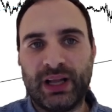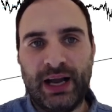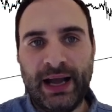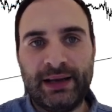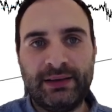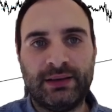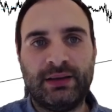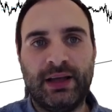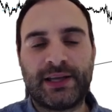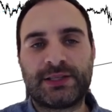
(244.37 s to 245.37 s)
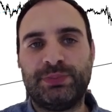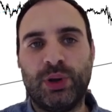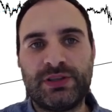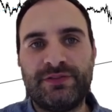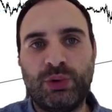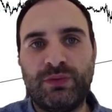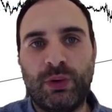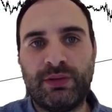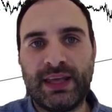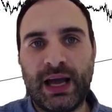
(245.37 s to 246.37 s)
And explosive move
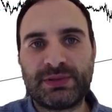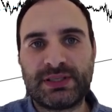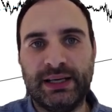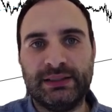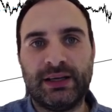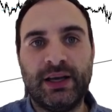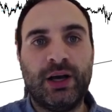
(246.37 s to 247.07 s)
on the upside.